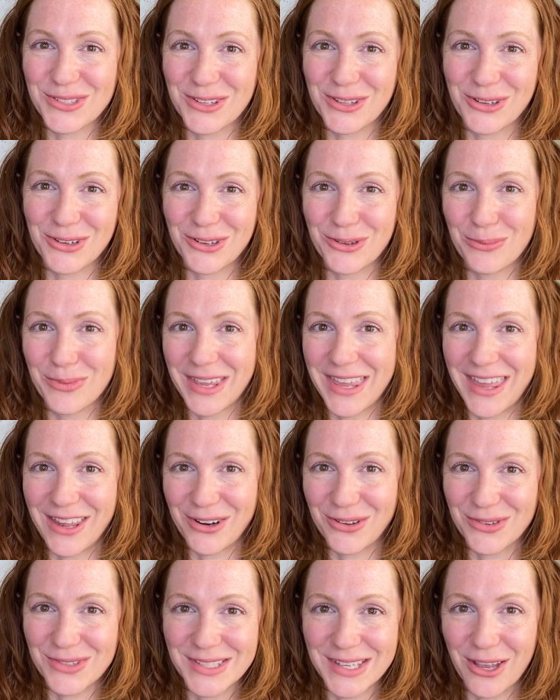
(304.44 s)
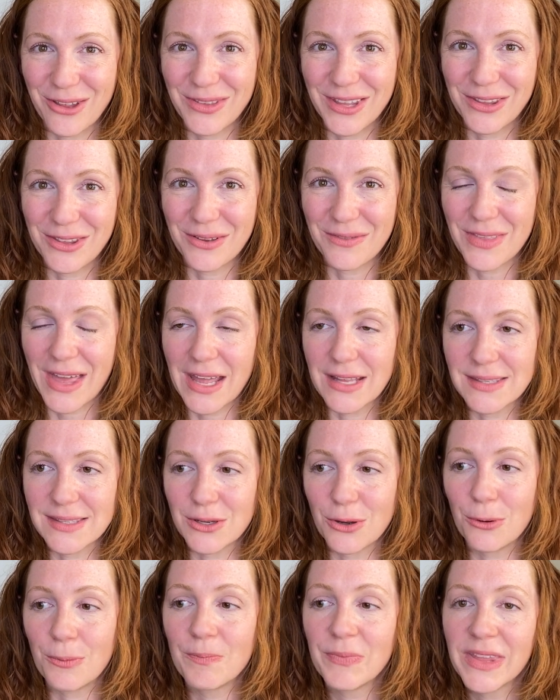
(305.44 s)
a little mechanical sound. They love that.
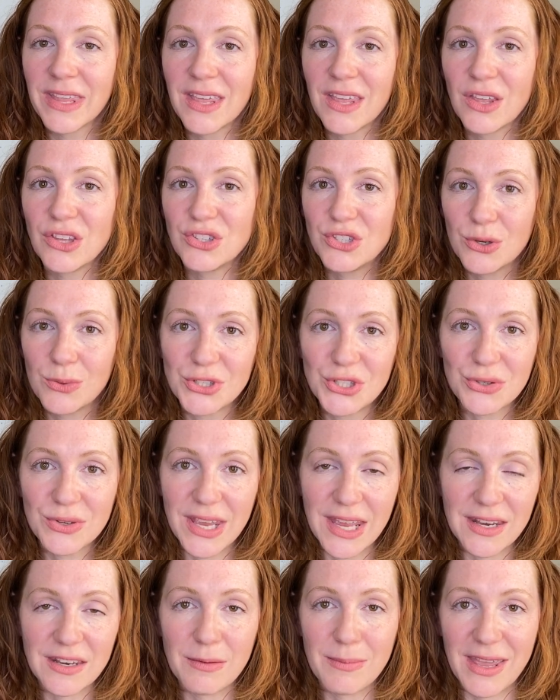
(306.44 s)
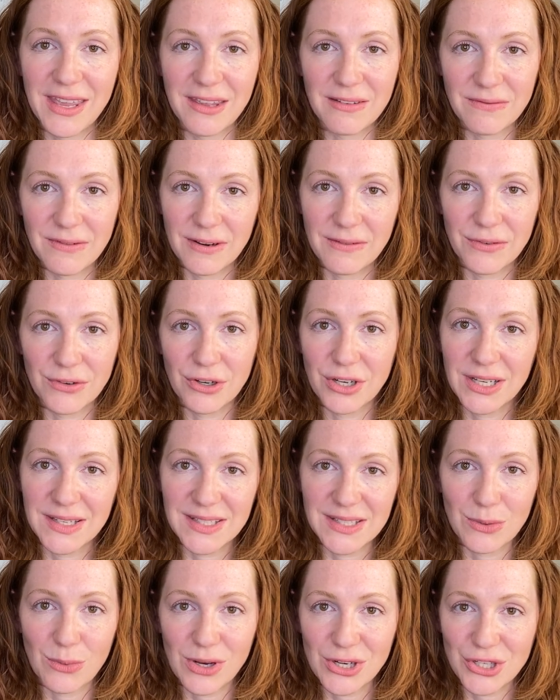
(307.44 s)
So do what you can to make it fun for your kids
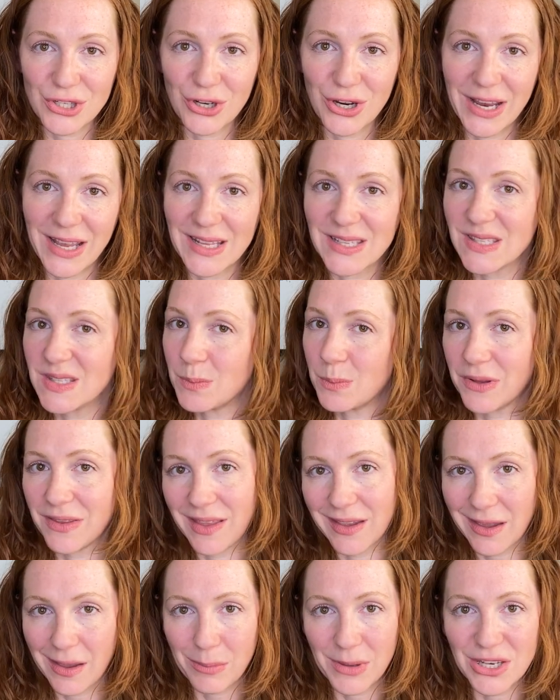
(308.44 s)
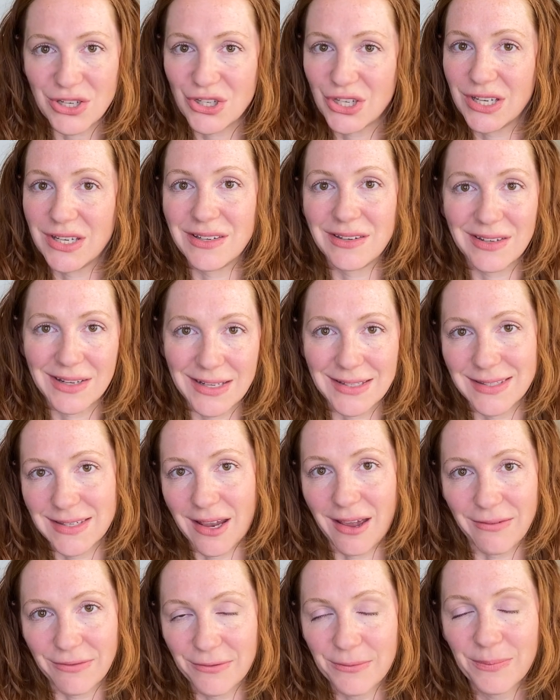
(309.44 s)
to wash their hands, but like I mentioned, it's
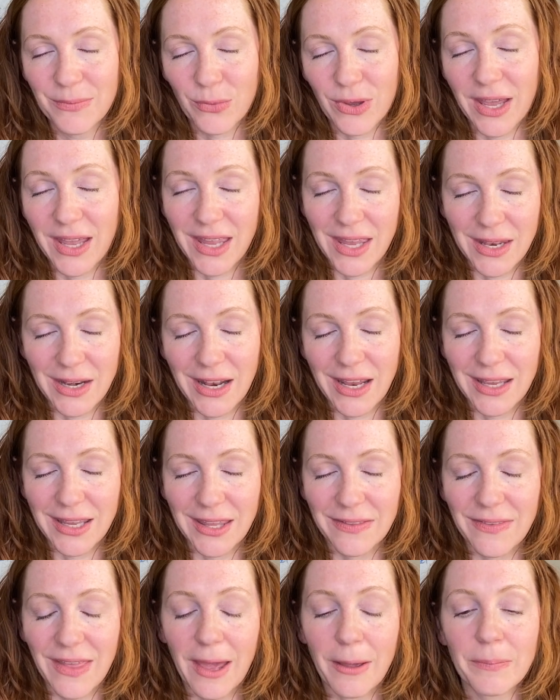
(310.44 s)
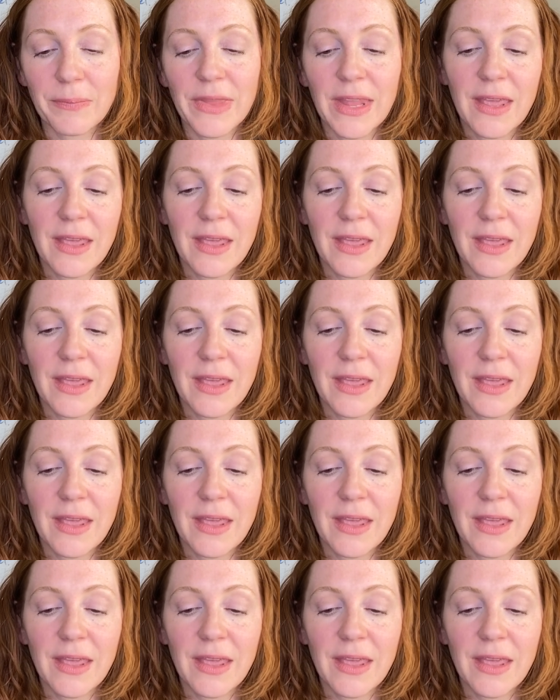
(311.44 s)
tough. And I get that.